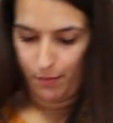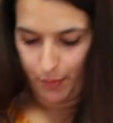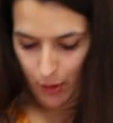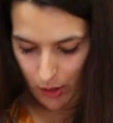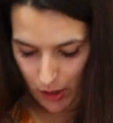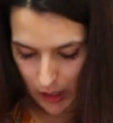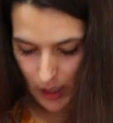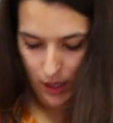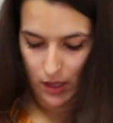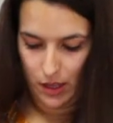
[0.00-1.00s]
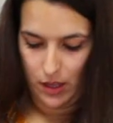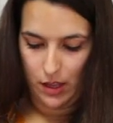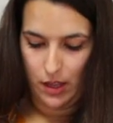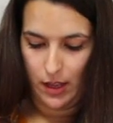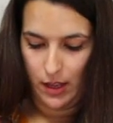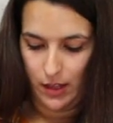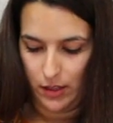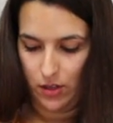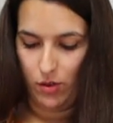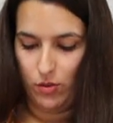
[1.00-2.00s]
both
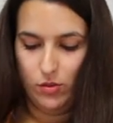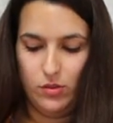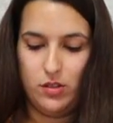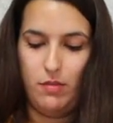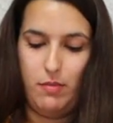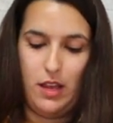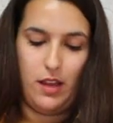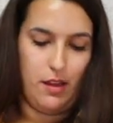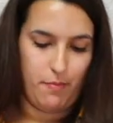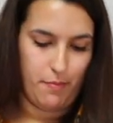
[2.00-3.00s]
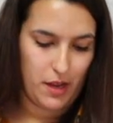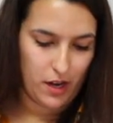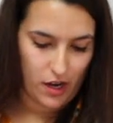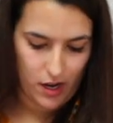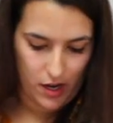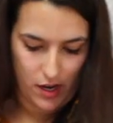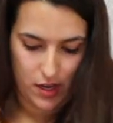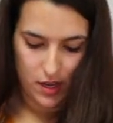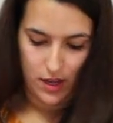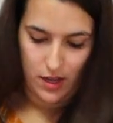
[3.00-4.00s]
doughs to make it bigger
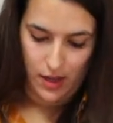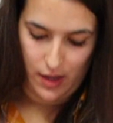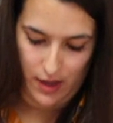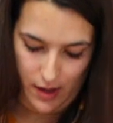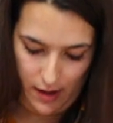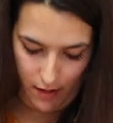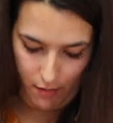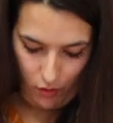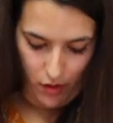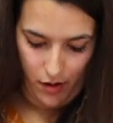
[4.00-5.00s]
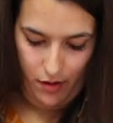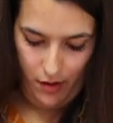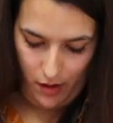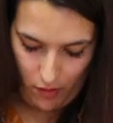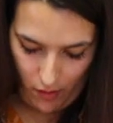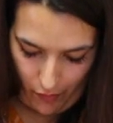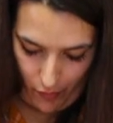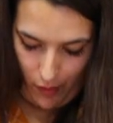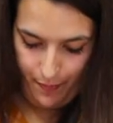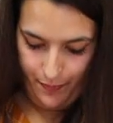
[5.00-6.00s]
and more
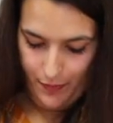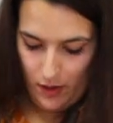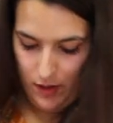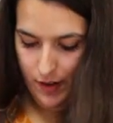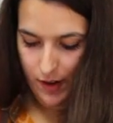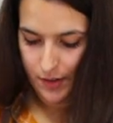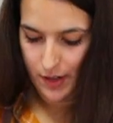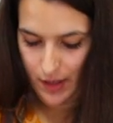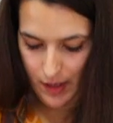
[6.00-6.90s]
uniform all around.